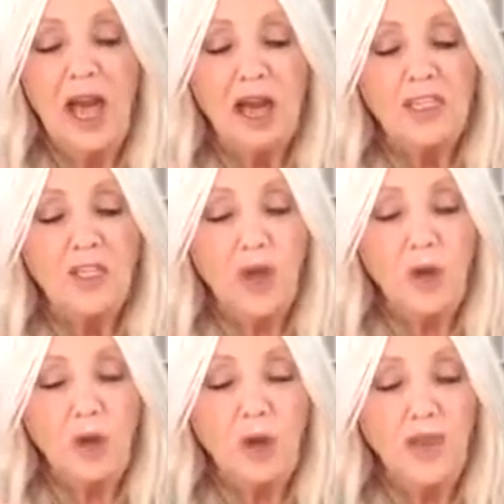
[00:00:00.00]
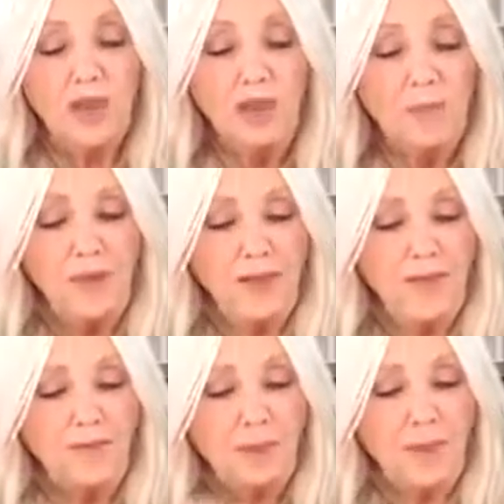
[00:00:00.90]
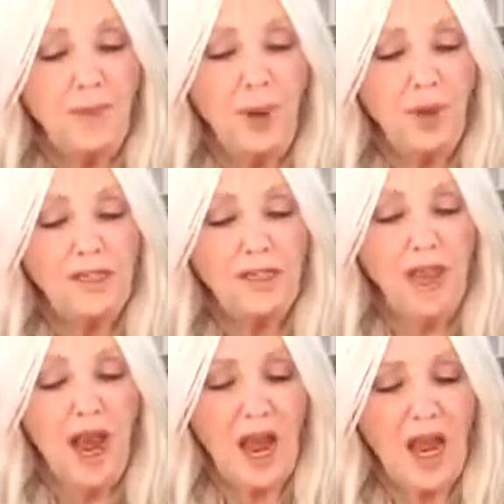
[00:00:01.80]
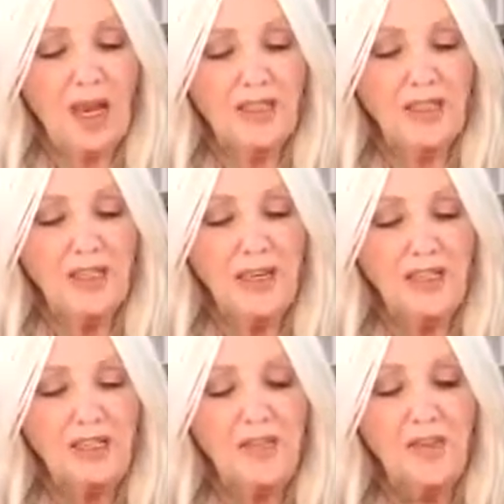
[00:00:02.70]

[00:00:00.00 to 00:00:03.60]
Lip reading: So the belief that the person has is,